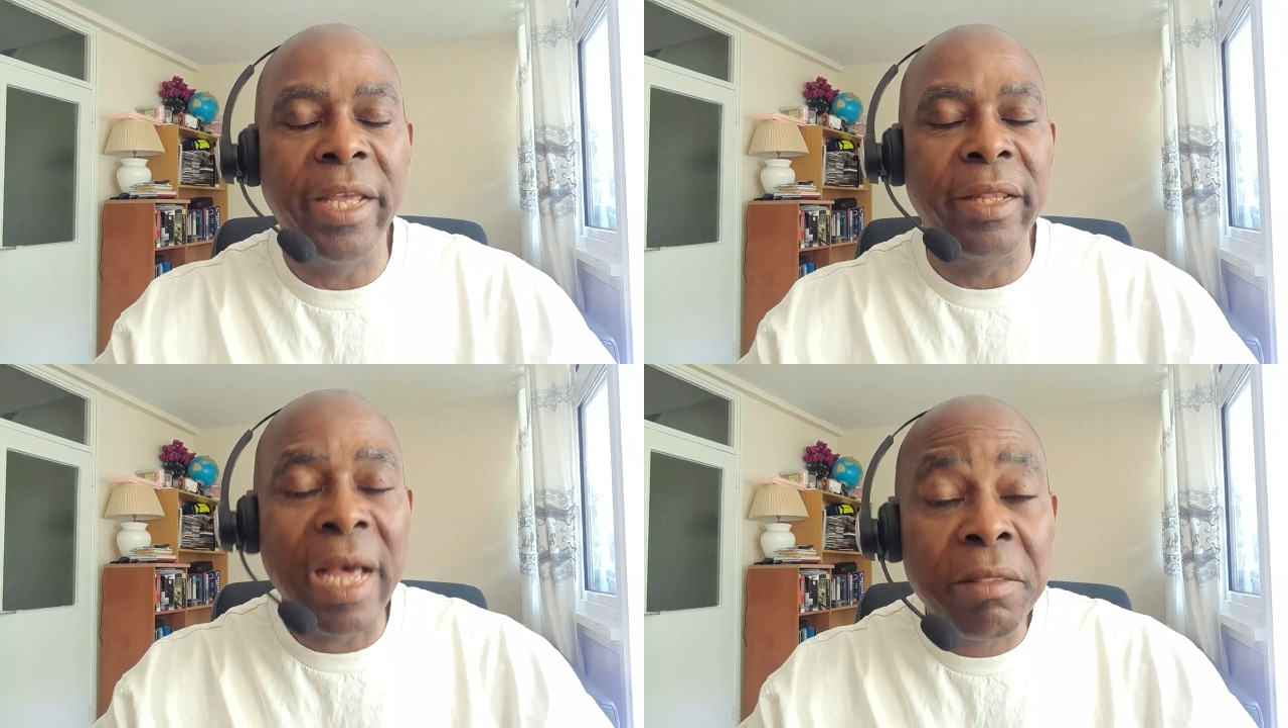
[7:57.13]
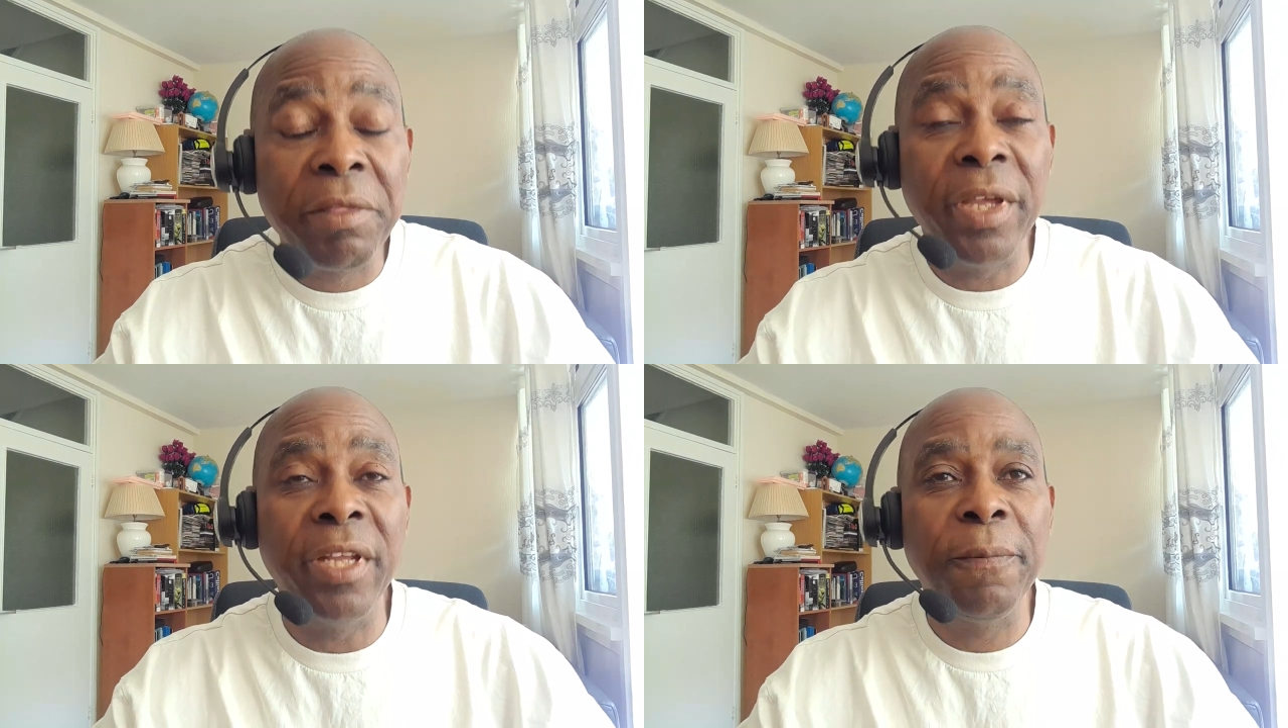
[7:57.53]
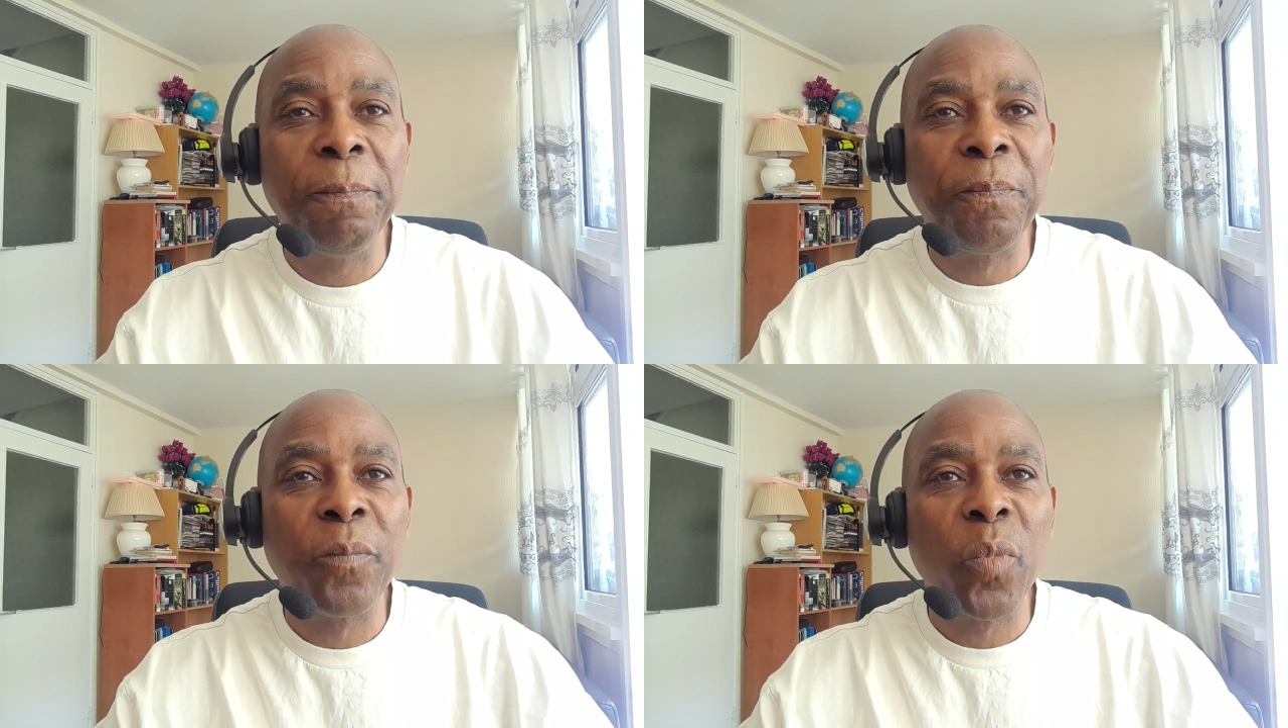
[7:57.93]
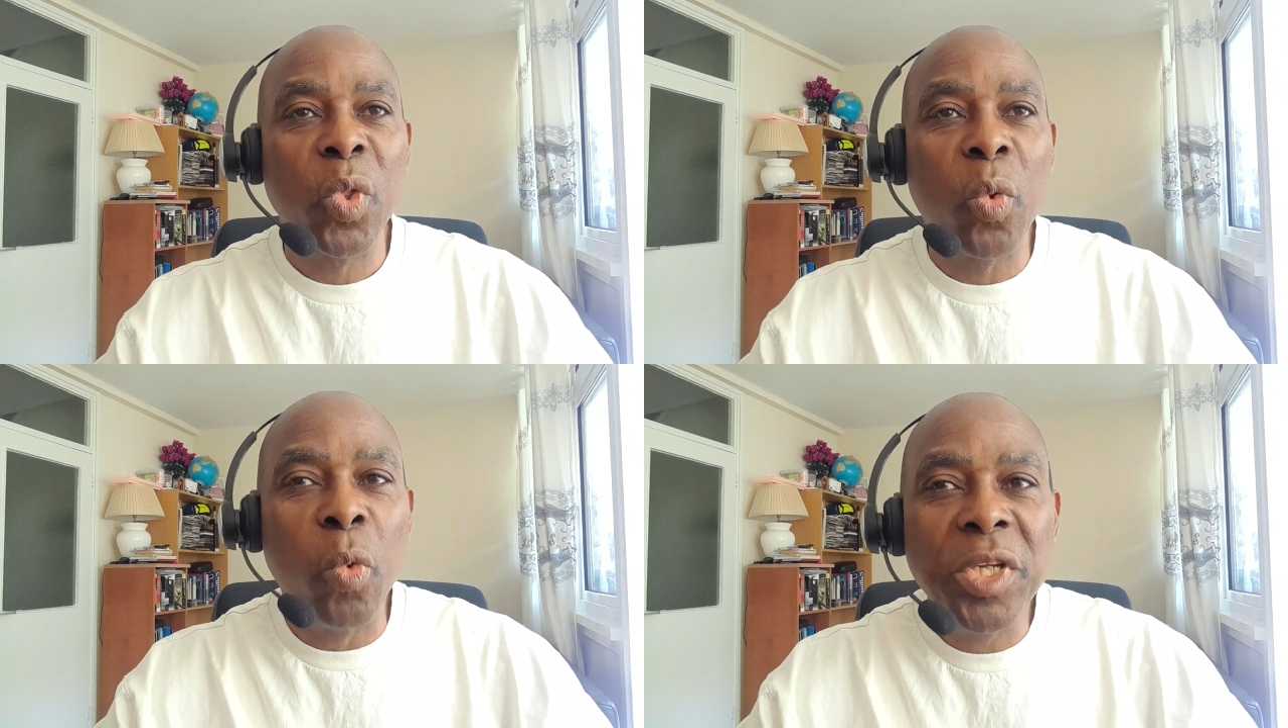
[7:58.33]
that thing
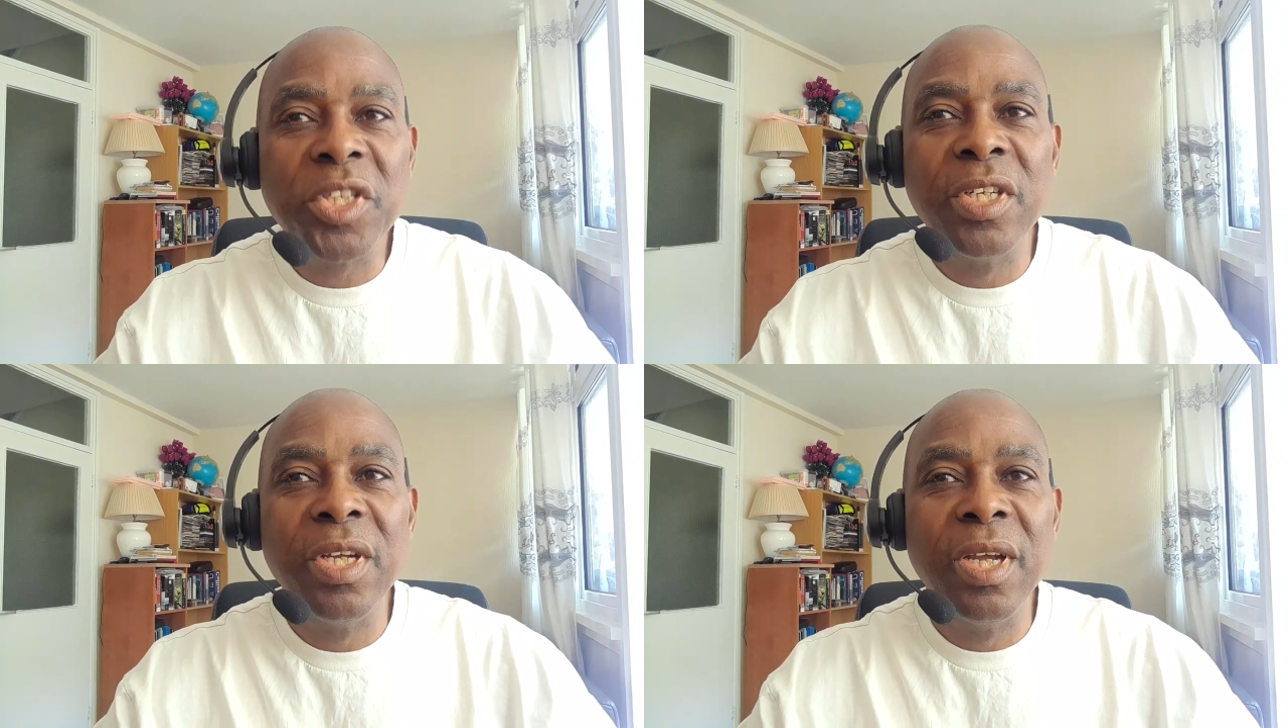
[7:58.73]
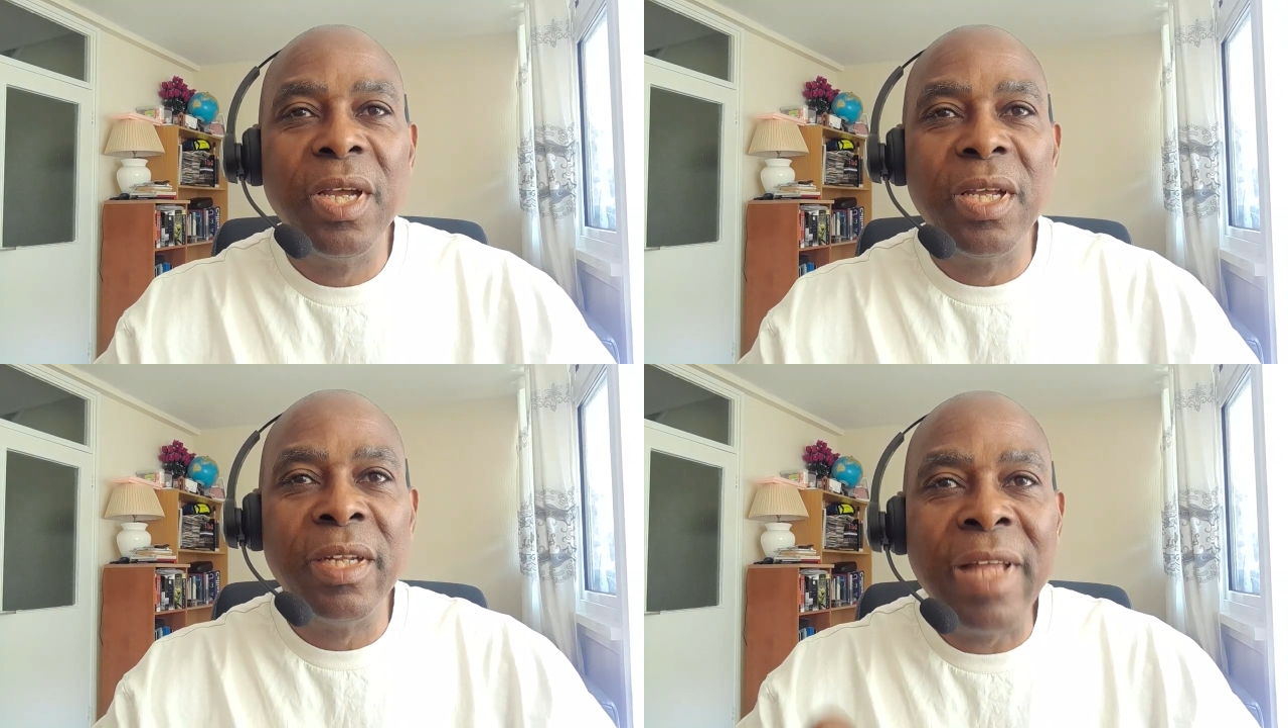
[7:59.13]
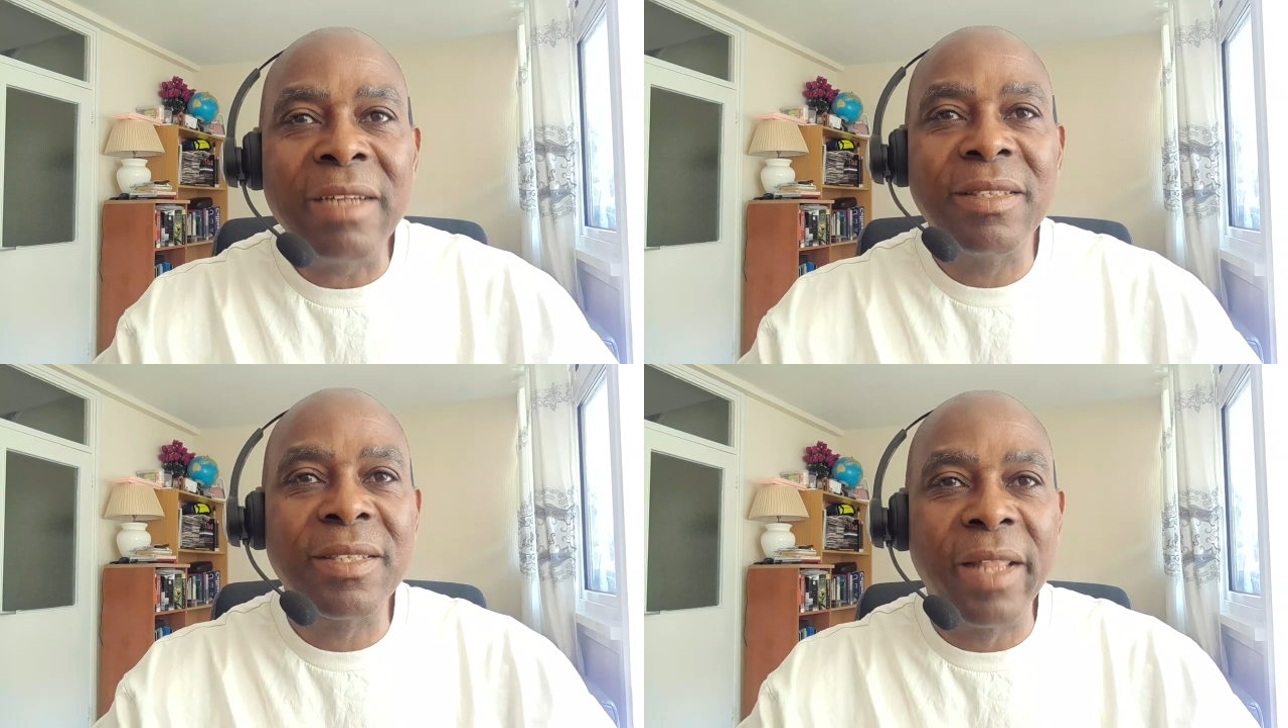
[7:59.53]
which that is